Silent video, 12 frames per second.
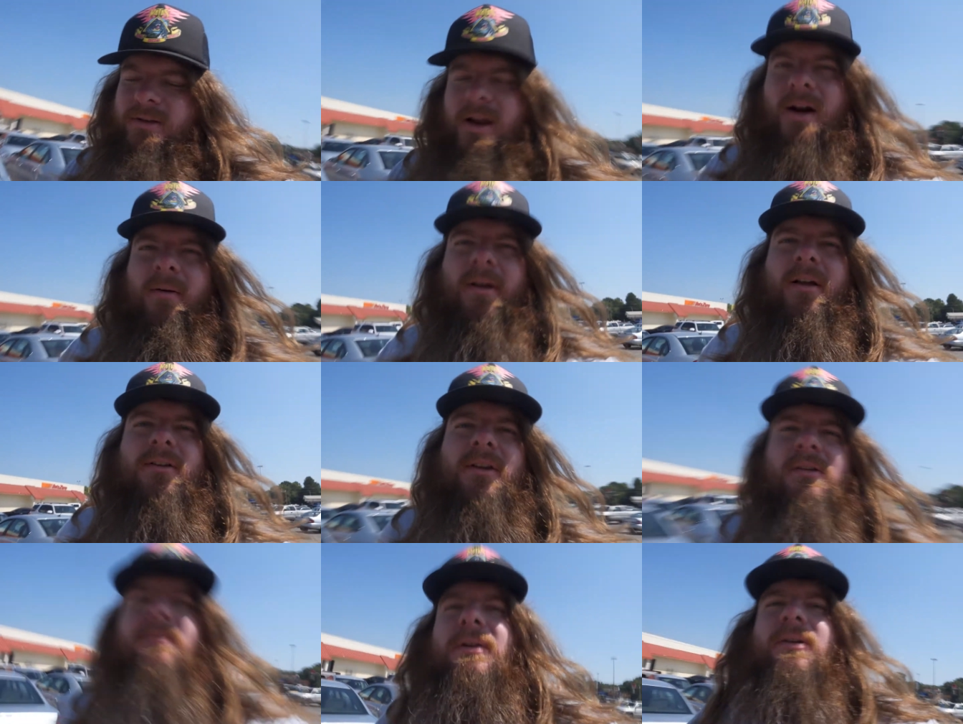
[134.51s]
our
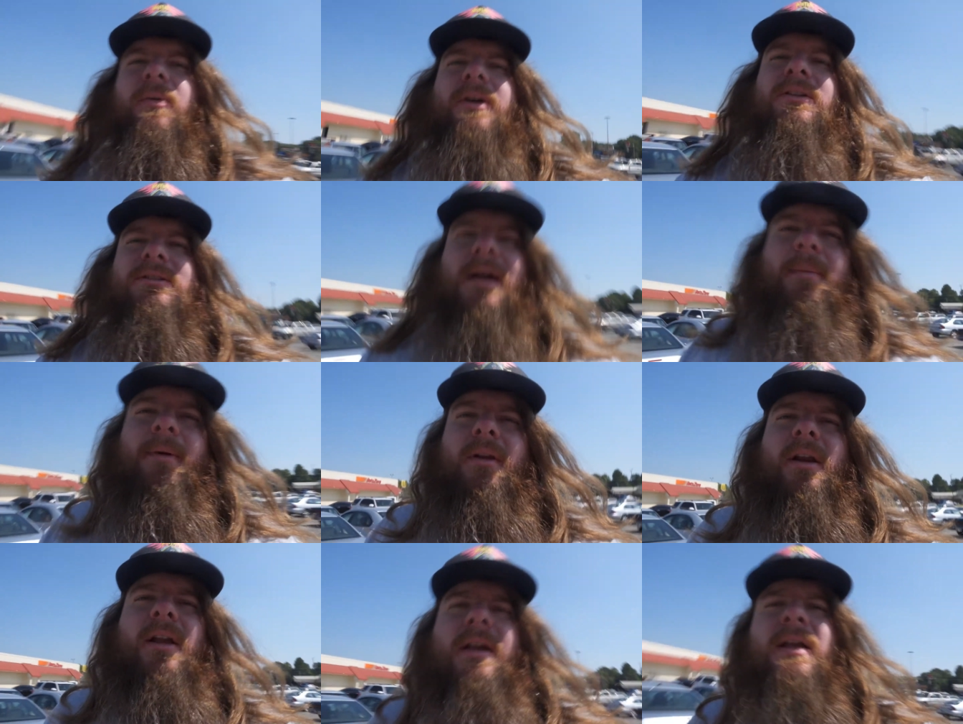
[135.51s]
relatives. But we're gonna stop
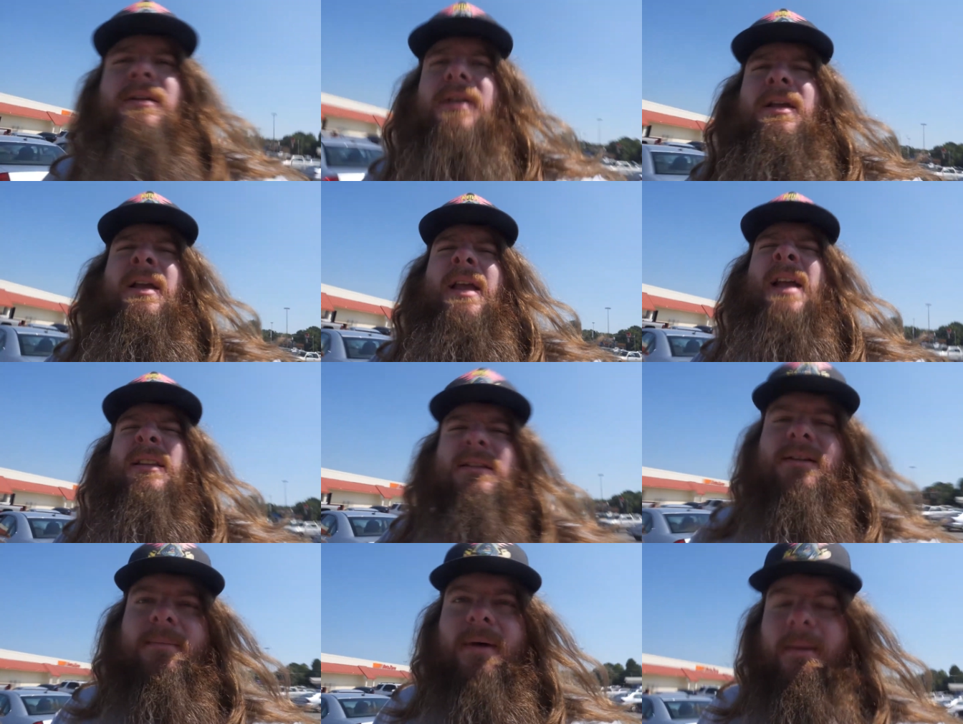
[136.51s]
and get
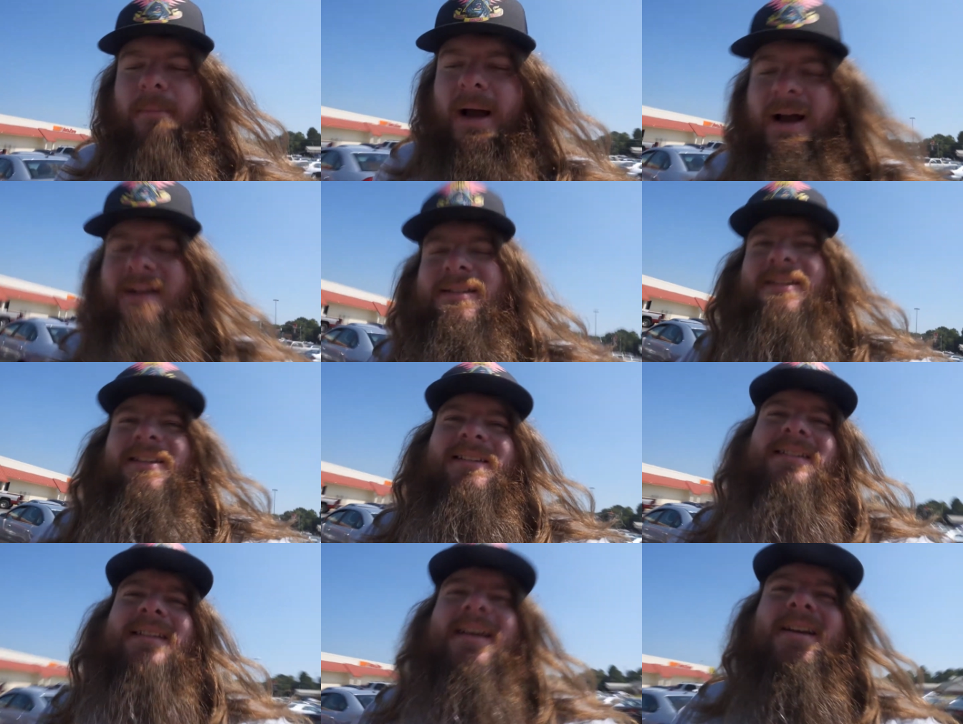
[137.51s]
some
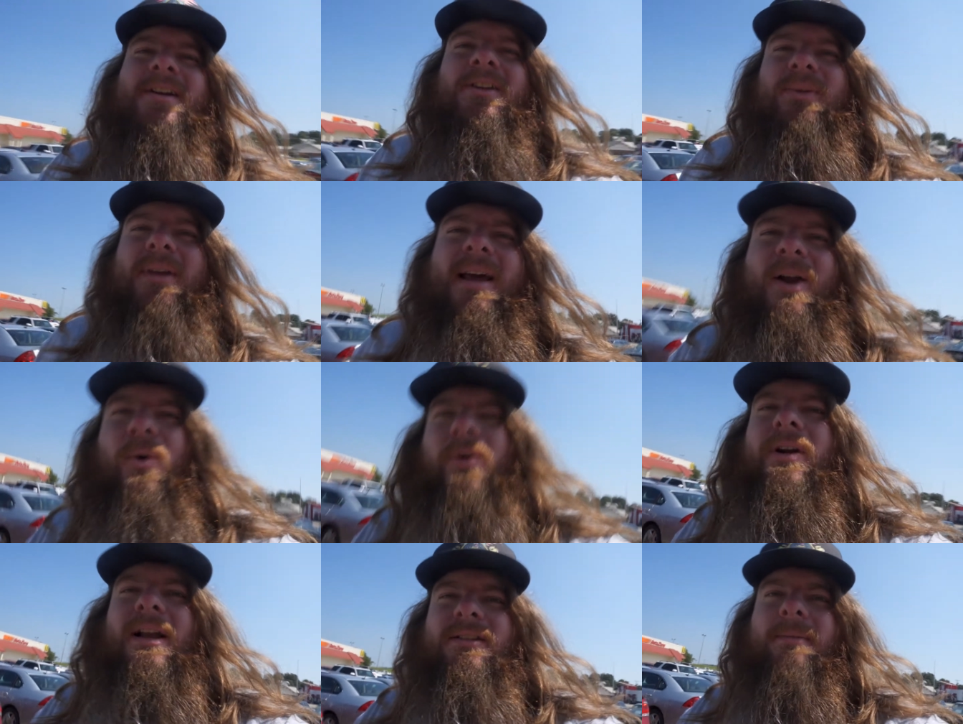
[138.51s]
boxes, so we can kind of
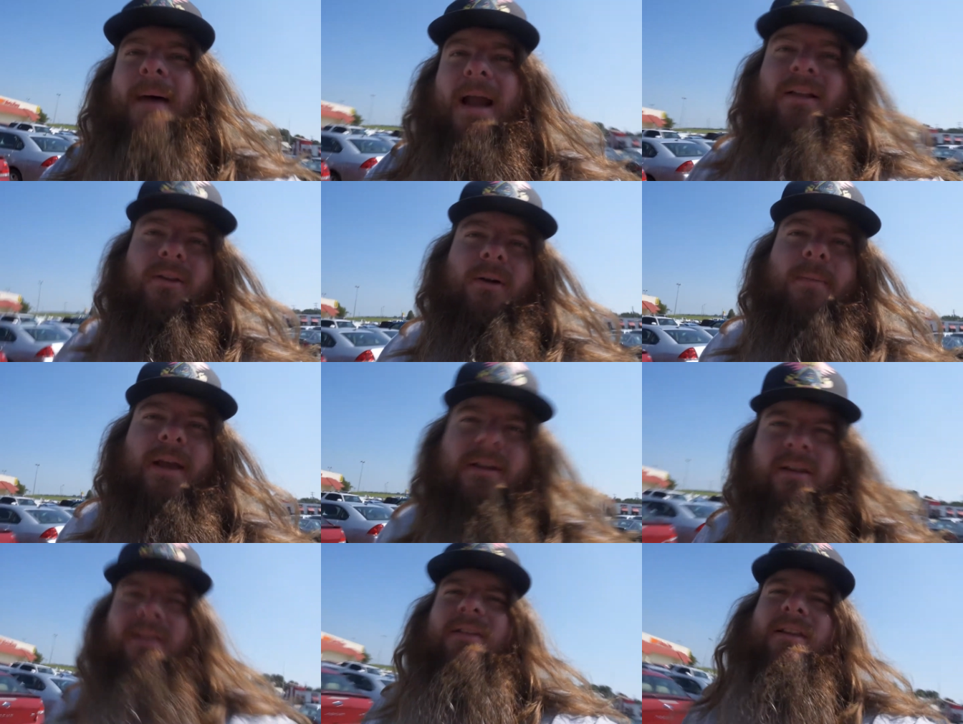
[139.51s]
organize the back a little bit,
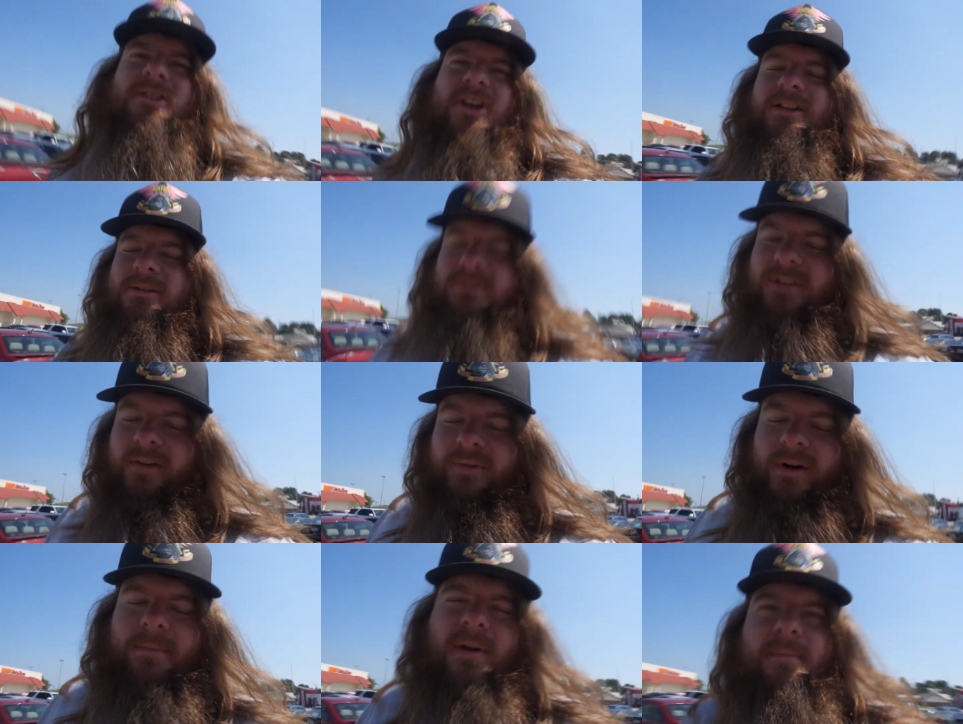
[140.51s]
because I think that she has some stuff
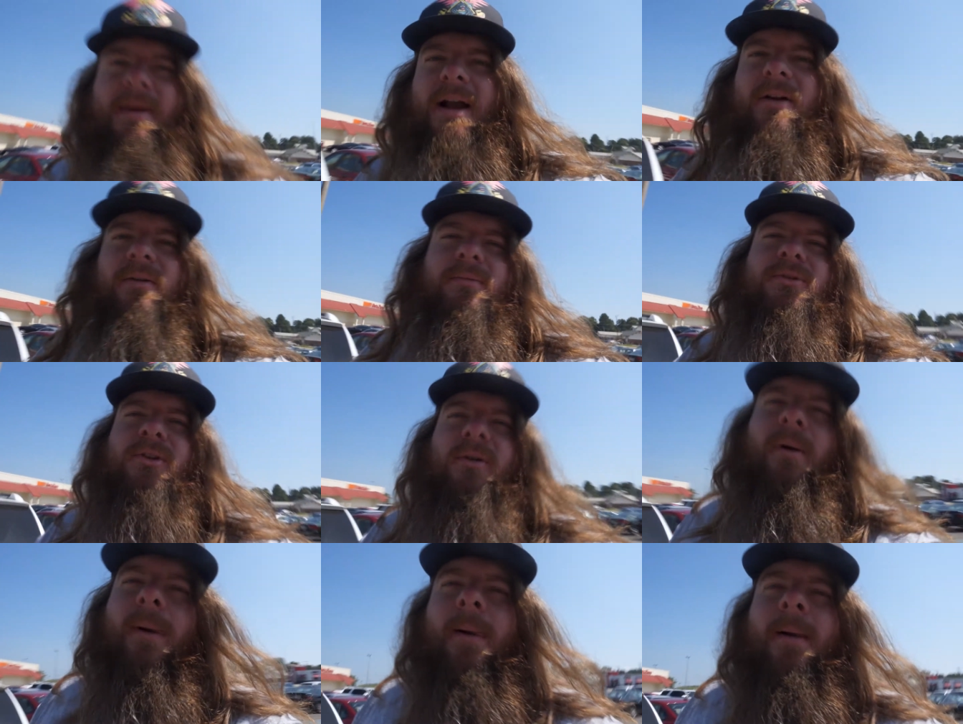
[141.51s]
we're gonna bring back home too.